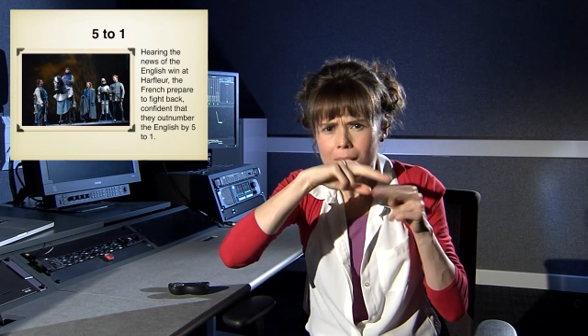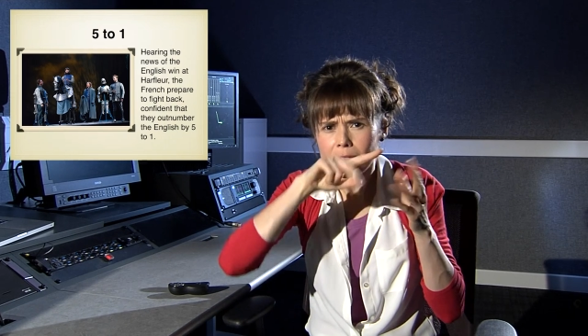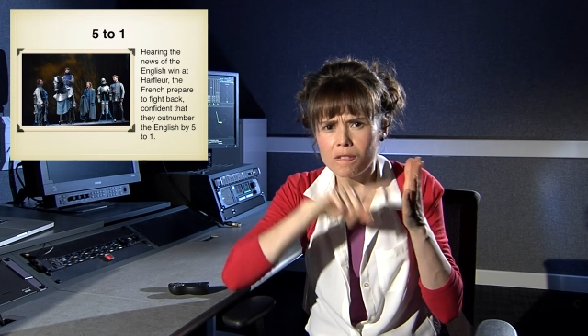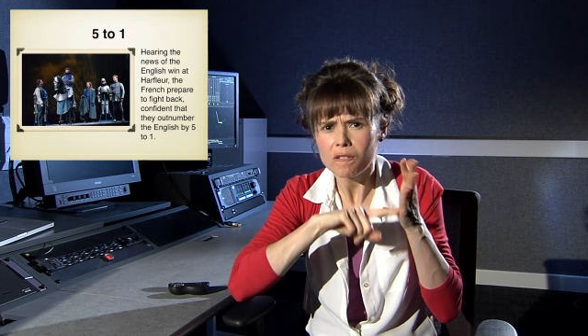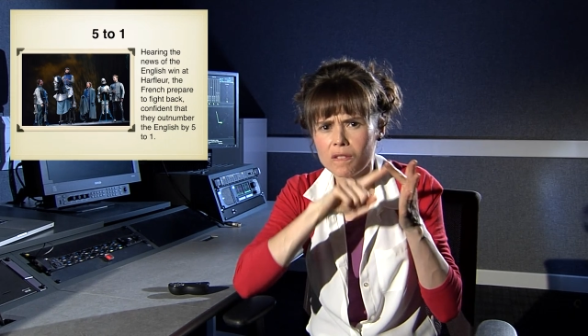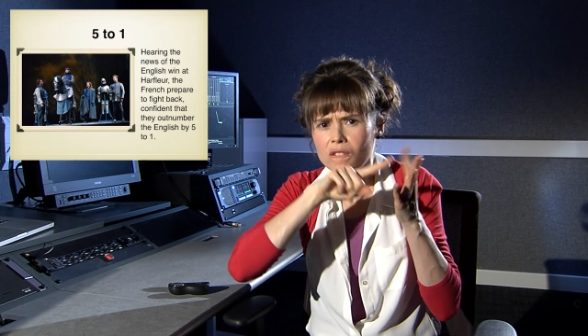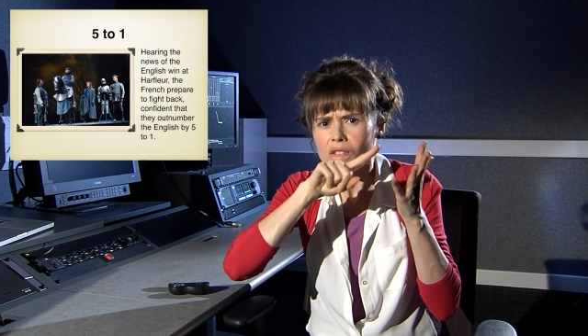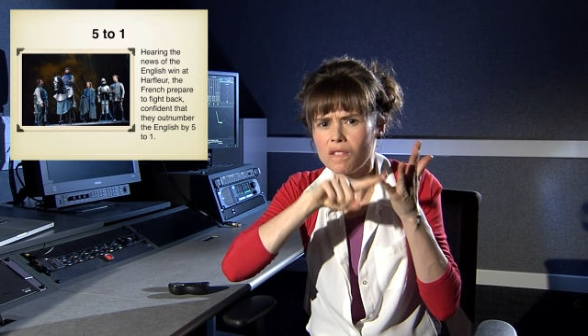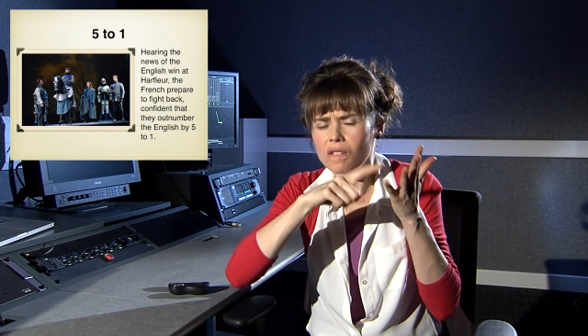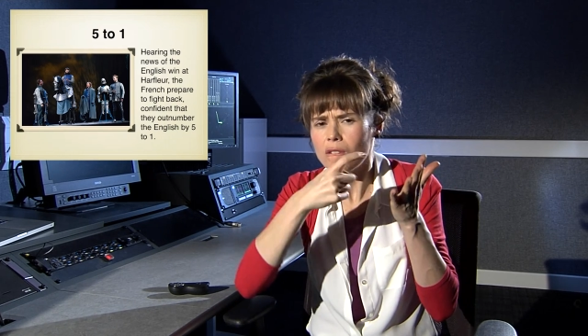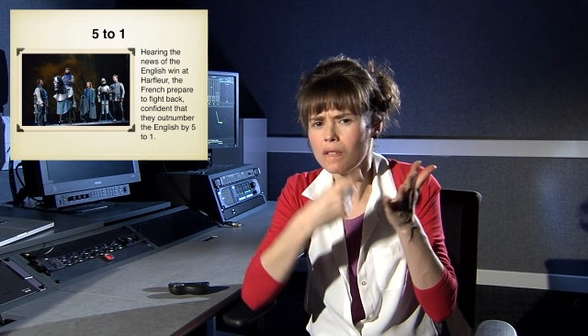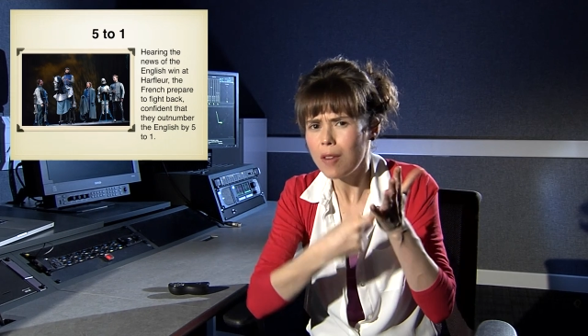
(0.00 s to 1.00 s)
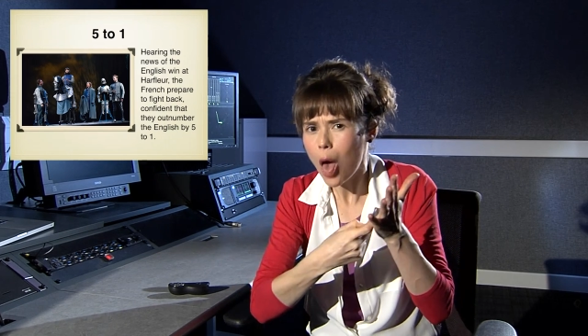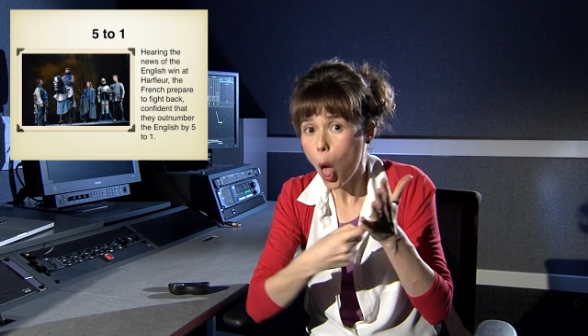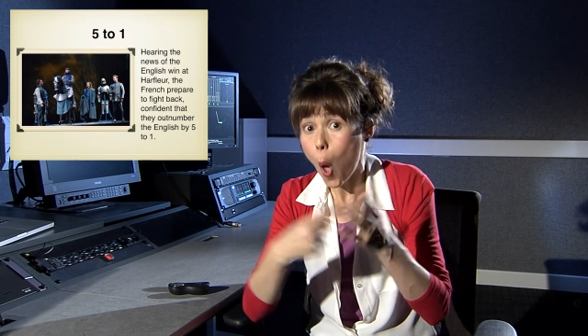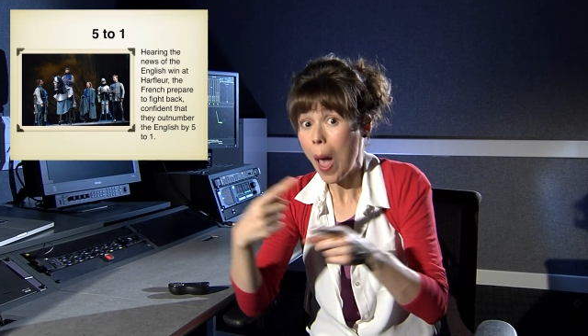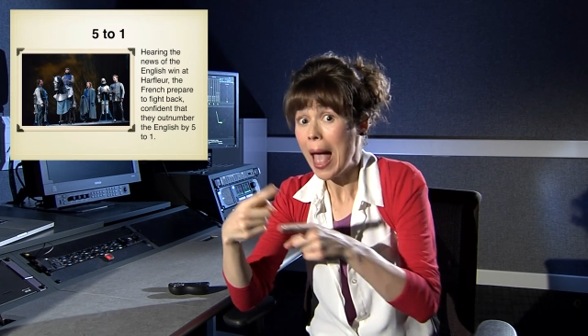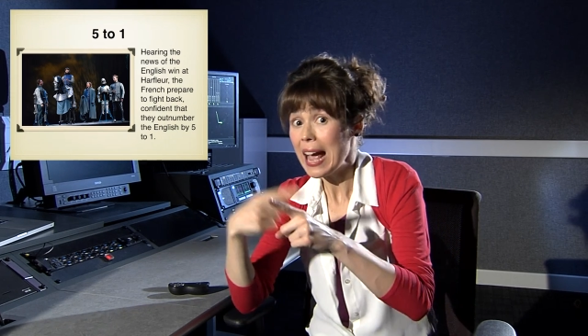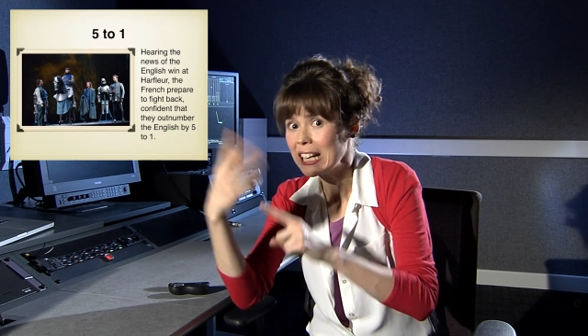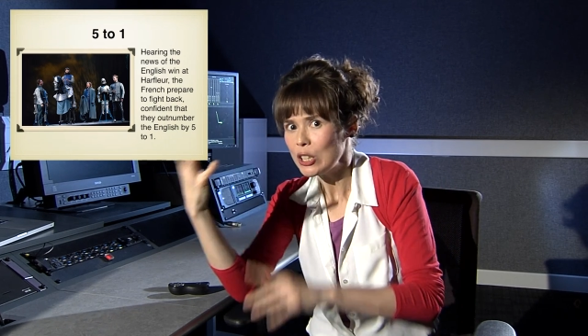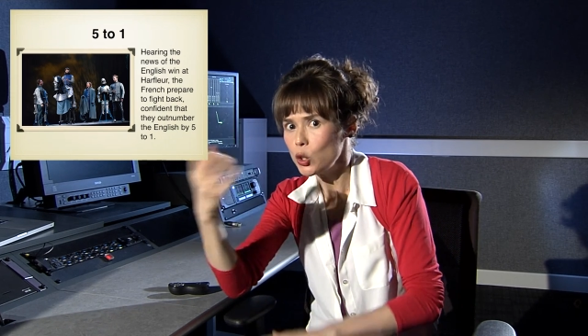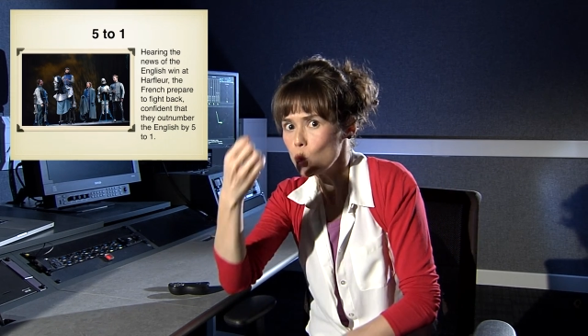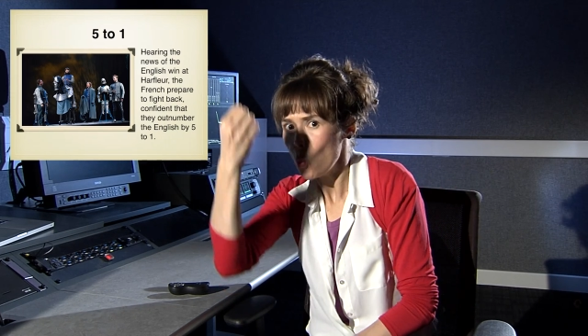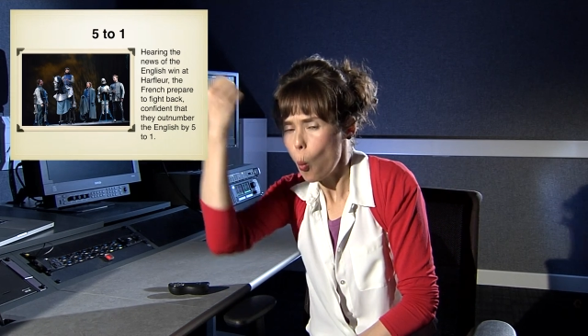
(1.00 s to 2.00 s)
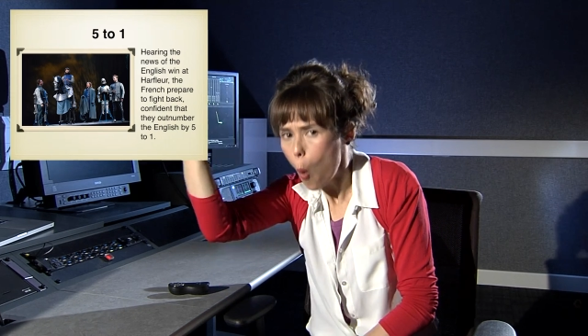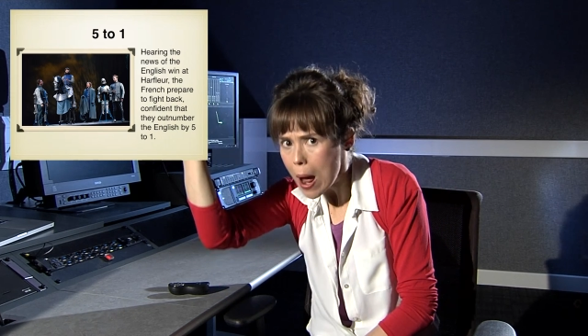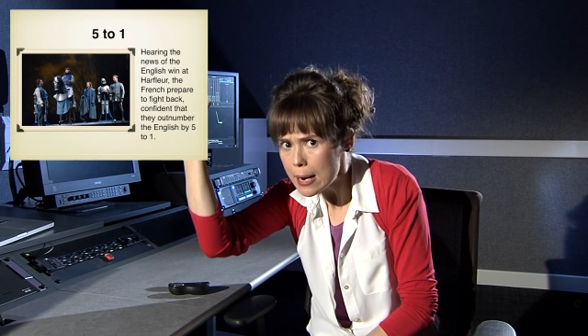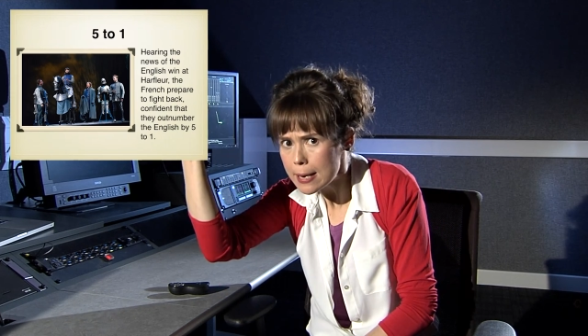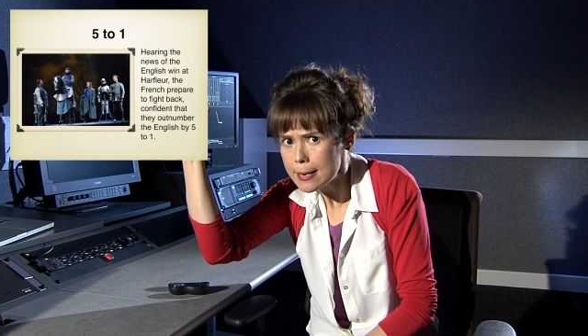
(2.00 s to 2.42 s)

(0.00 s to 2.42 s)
So as we know, in the battle